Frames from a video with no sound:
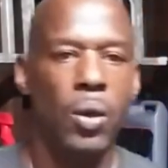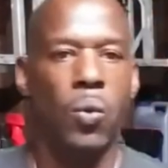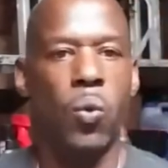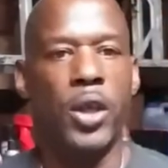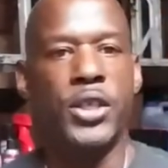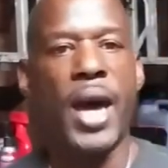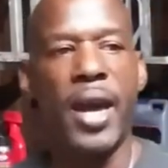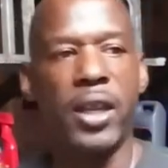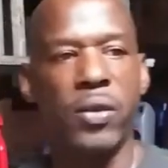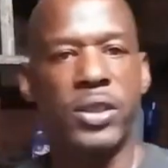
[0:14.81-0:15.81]
one
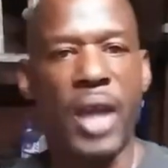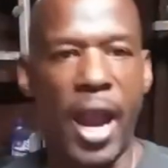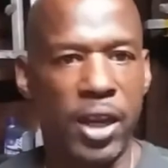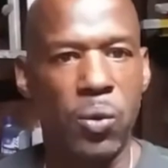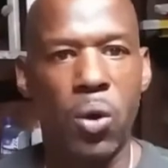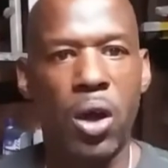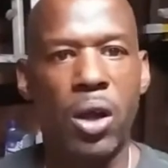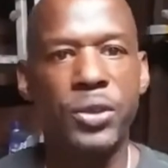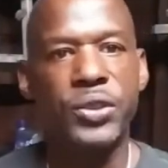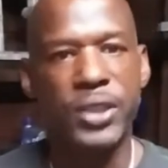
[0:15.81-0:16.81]
Tigris
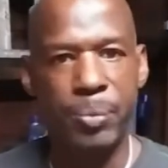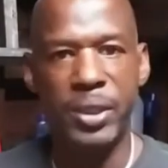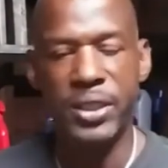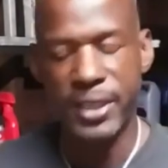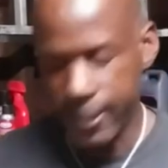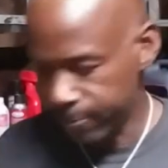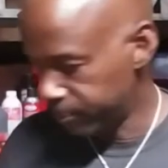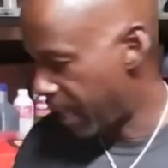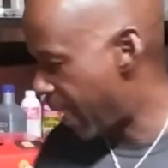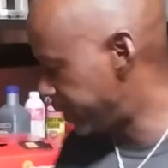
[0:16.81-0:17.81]
Ironwall TP tent,
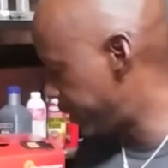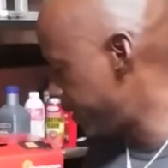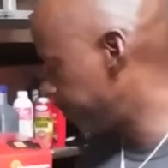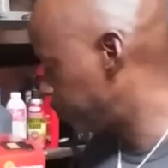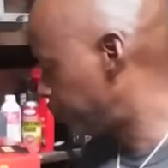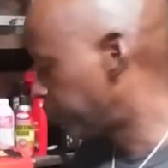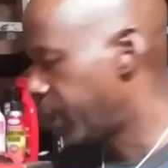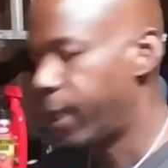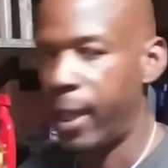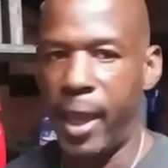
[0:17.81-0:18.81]
hot tent,
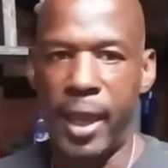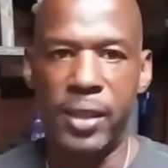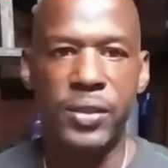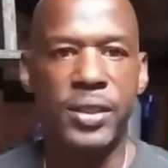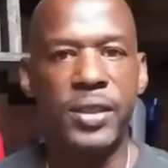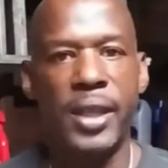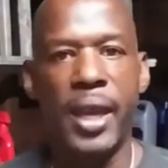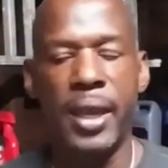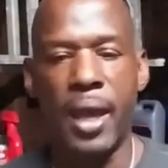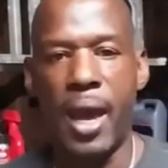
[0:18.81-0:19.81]
and
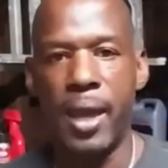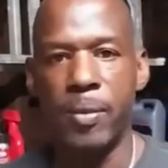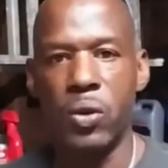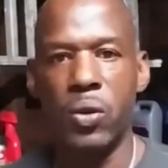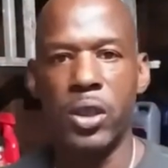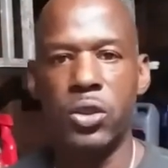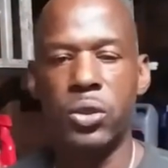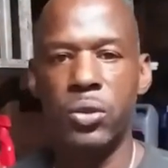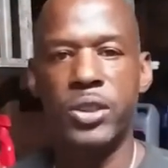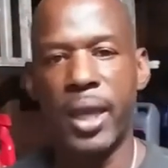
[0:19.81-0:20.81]
today I'm going
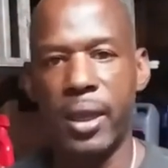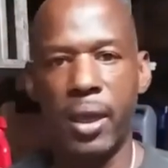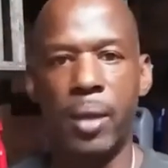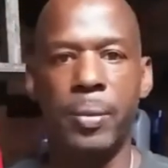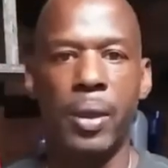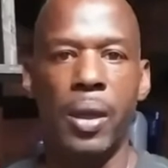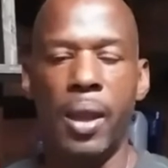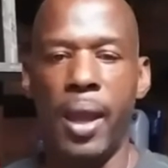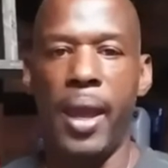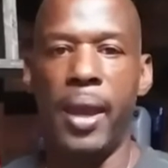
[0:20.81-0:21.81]
to set it up
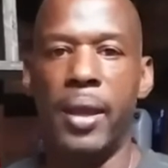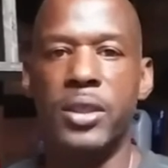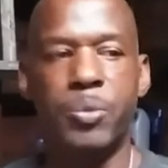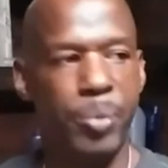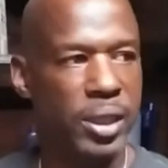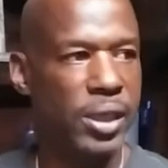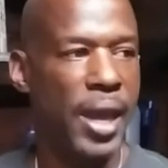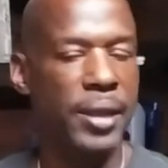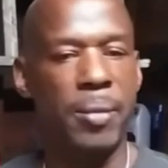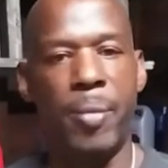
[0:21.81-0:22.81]
and spend the
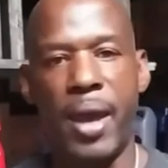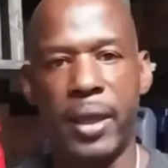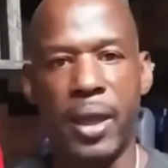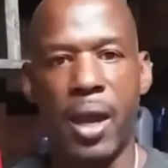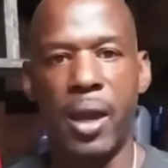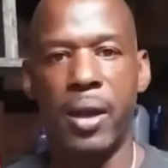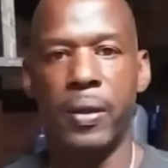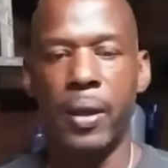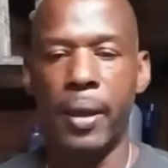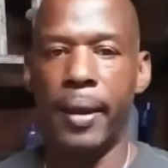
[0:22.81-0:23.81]
night in the backyard.
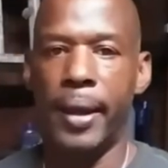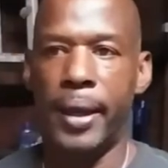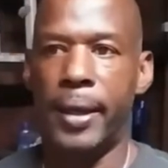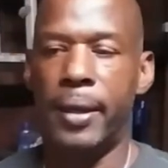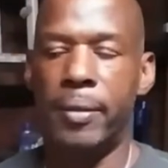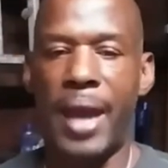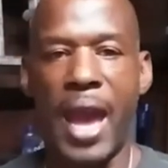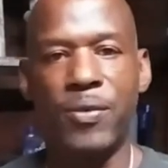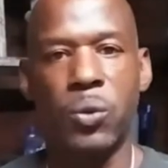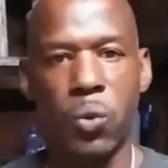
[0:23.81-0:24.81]
I
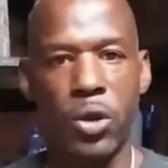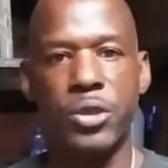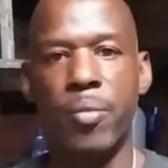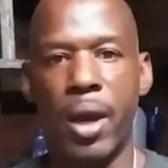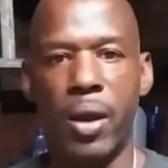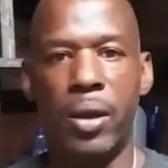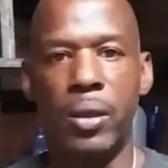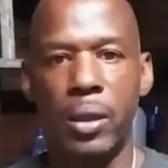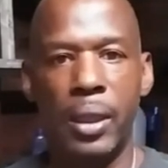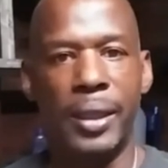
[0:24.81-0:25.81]
have to work tomorrow.
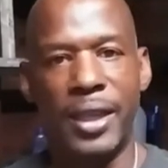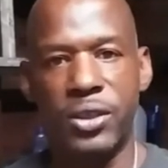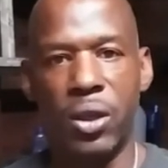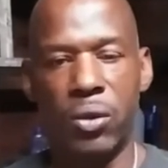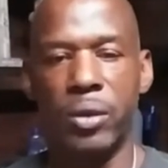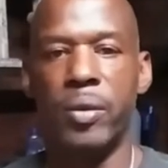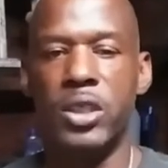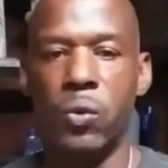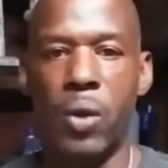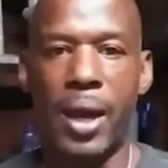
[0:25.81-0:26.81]
That's the only
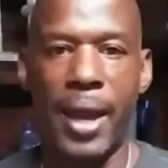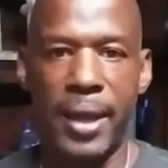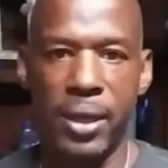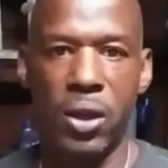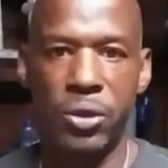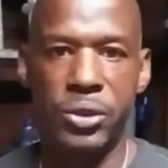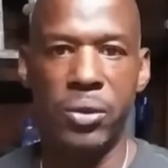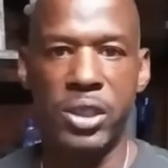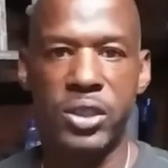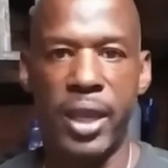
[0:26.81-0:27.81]
reason why I didn't go to a
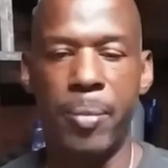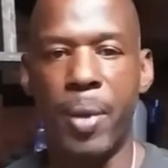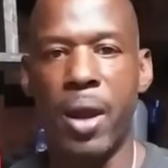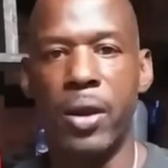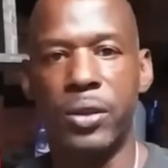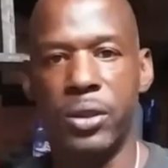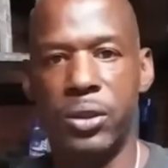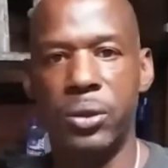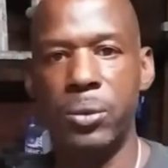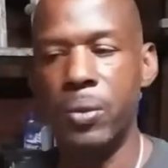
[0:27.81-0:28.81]
state park to
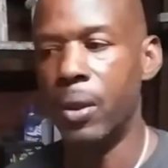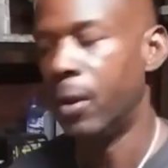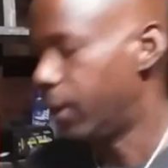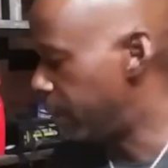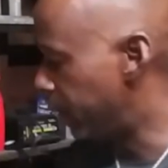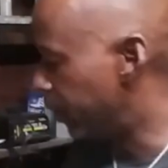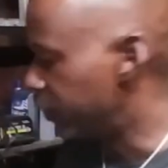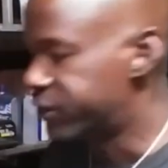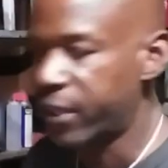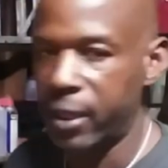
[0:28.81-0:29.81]
do the
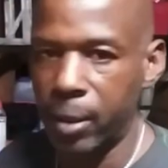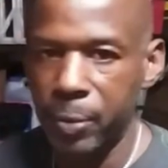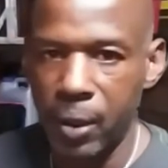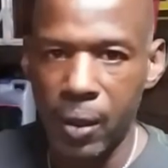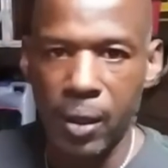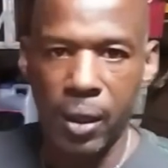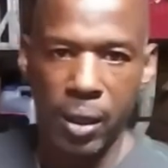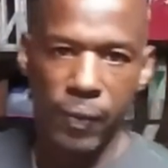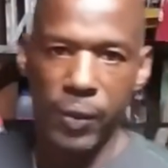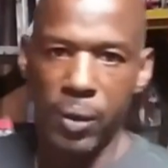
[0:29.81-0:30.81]
setup
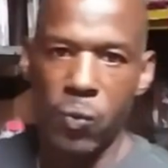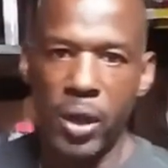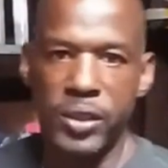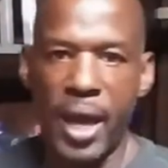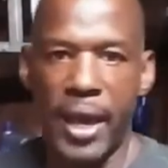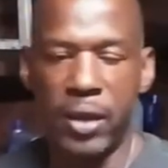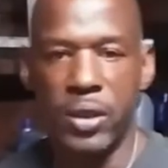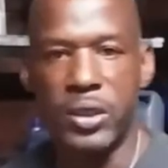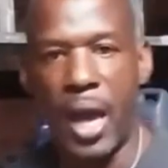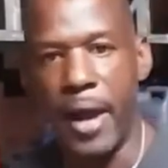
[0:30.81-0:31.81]
of the one
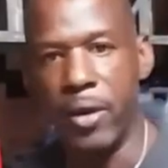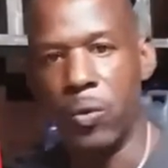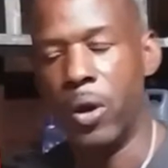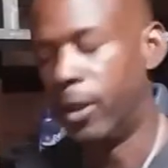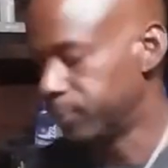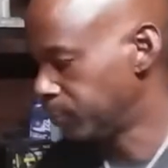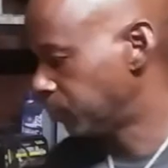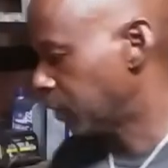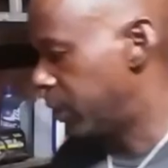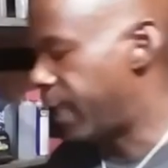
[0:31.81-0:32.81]
Tigris Ironwall.
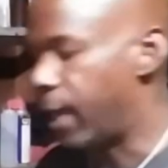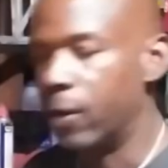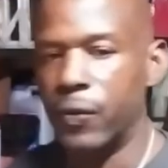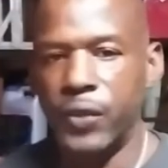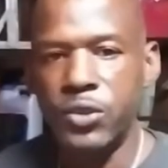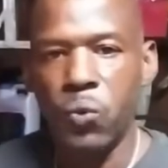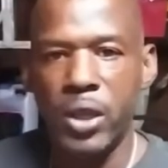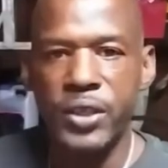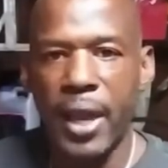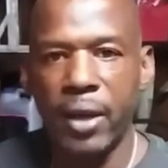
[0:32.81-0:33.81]
Now, this one
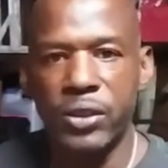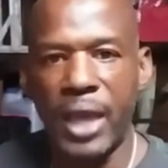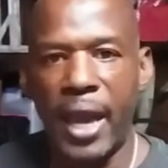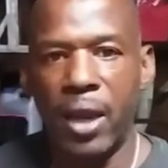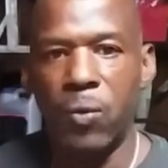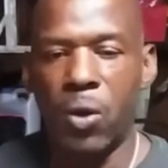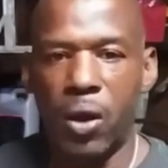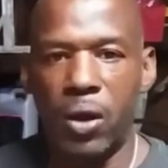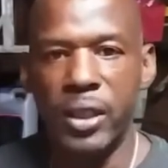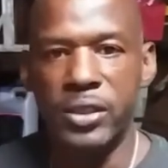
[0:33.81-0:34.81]
Tigris
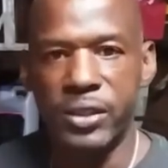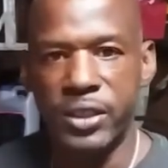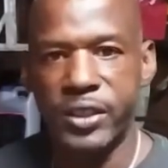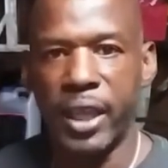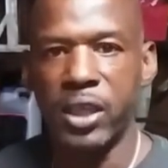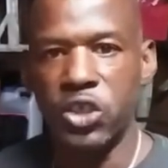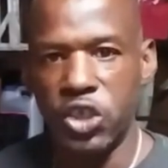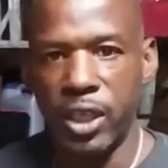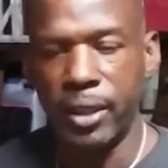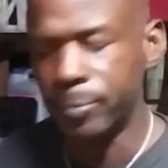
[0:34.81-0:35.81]
Ironwall is the second
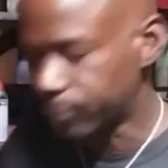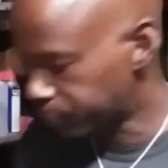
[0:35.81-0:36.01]
gen.